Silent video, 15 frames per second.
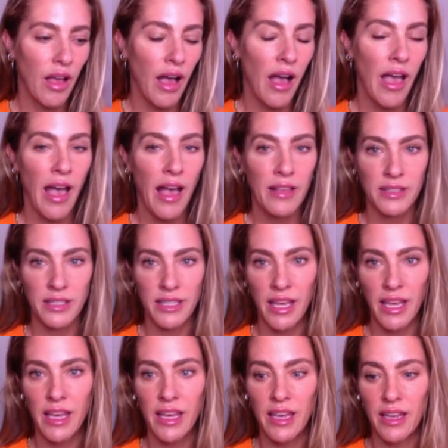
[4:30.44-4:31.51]
as a
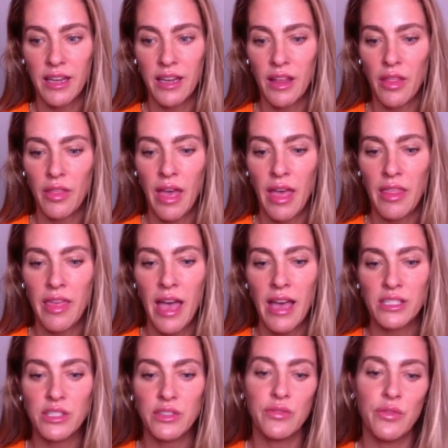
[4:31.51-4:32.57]
kid
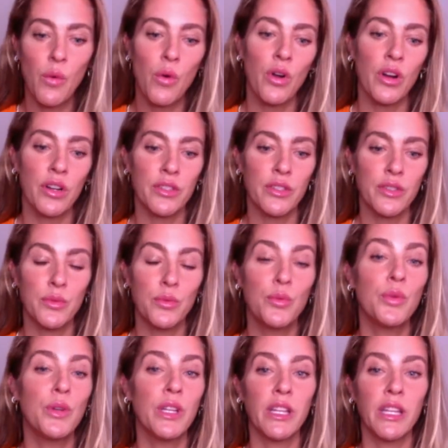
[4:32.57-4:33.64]
that divorce
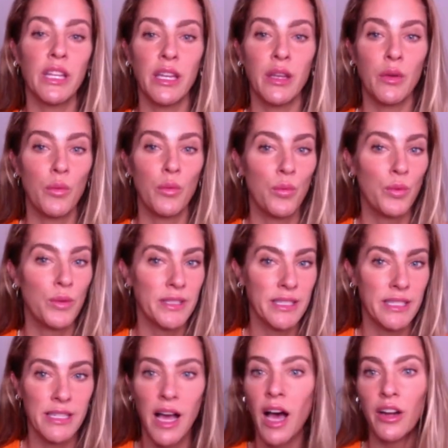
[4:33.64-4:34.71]
really was
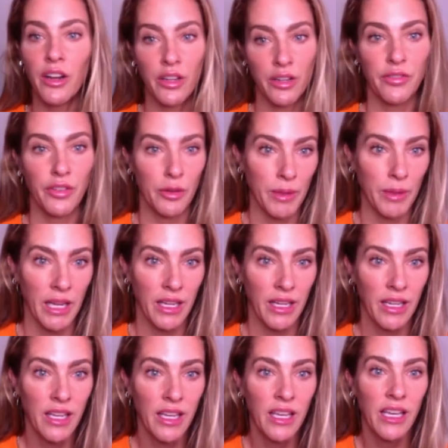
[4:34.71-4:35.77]
not good for me.
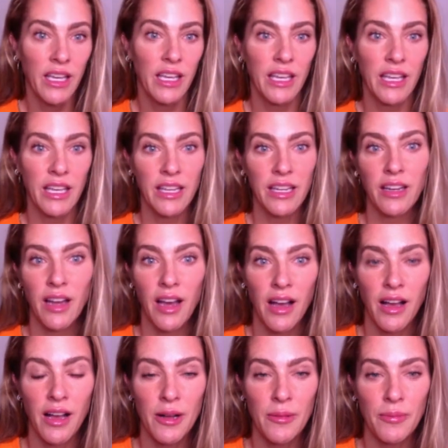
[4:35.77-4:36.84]
It
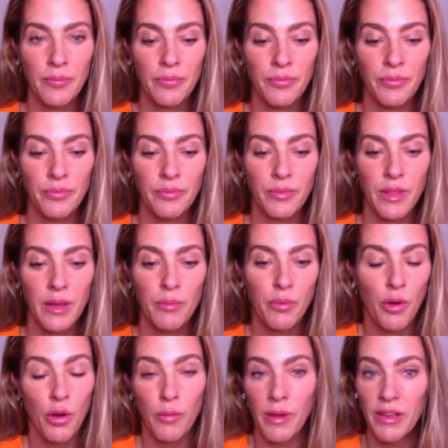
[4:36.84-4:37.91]

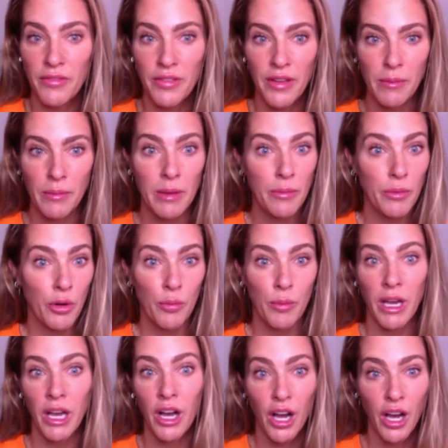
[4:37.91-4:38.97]
broke my family. It broke my
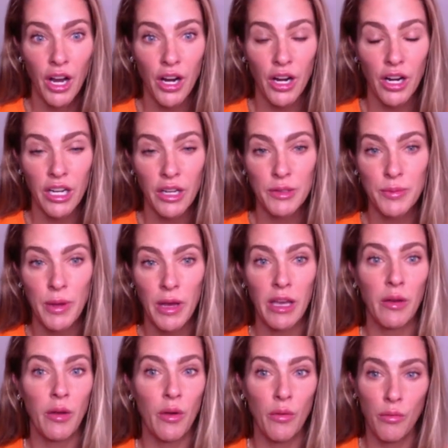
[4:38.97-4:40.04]
heart. It was probably
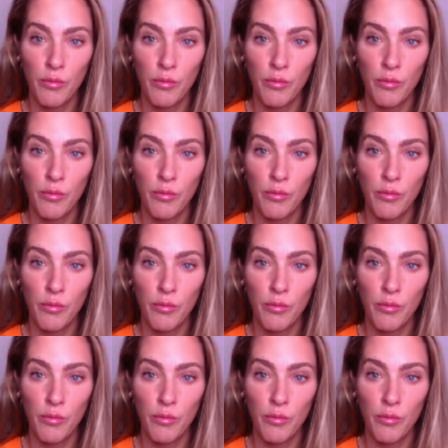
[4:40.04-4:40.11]
a